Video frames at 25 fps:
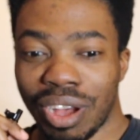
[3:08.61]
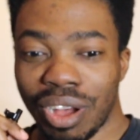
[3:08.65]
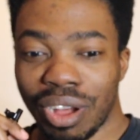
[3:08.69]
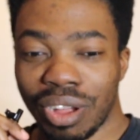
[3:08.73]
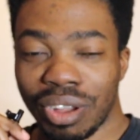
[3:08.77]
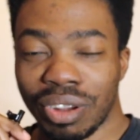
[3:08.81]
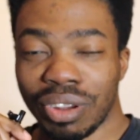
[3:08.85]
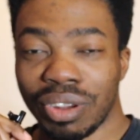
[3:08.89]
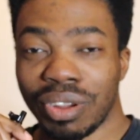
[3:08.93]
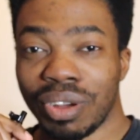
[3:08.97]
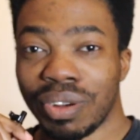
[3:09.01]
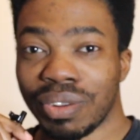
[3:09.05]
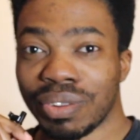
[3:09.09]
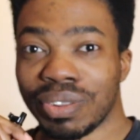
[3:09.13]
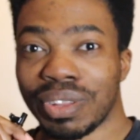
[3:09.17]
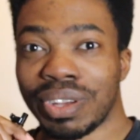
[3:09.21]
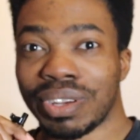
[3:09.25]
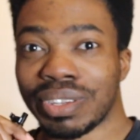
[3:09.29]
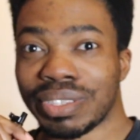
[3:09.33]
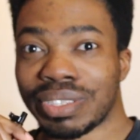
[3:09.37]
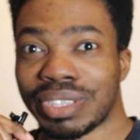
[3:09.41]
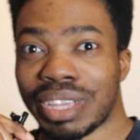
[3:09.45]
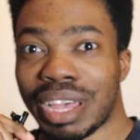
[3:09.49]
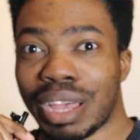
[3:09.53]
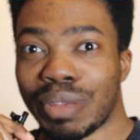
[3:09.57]
a
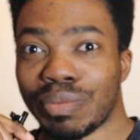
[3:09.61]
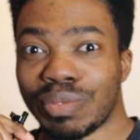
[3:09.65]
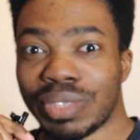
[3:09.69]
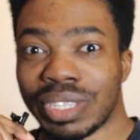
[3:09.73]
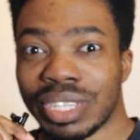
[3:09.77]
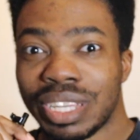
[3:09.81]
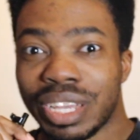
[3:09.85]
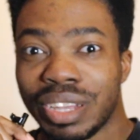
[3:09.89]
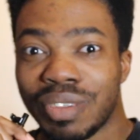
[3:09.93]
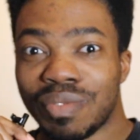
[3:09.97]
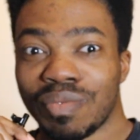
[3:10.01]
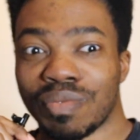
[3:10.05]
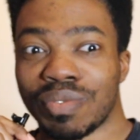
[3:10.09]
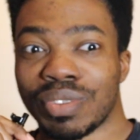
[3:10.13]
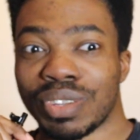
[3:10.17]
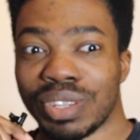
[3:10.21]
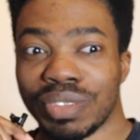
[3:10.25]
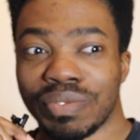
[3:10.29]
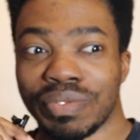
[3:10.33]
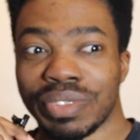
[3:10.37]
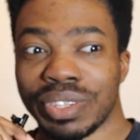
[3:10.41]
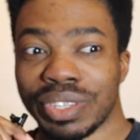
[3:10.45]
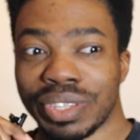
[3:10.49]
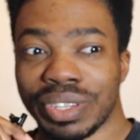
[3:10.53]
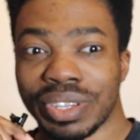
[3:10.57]
long time to get
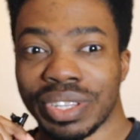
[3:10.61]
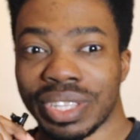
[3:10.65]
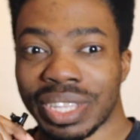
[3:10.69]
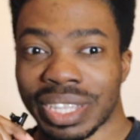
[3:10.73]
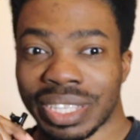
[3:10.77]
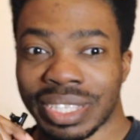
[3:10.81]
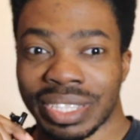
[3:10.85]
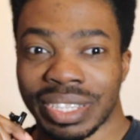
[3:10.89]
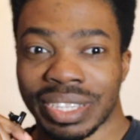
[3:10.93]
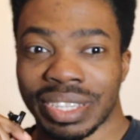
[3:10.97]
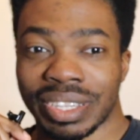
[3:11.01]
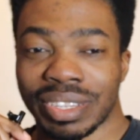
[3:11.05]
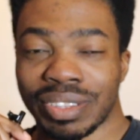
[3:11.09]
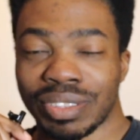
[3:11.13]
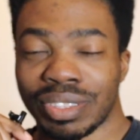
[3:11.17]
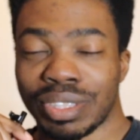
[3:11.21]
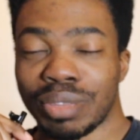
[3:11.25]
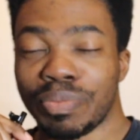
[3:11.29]
really good at it,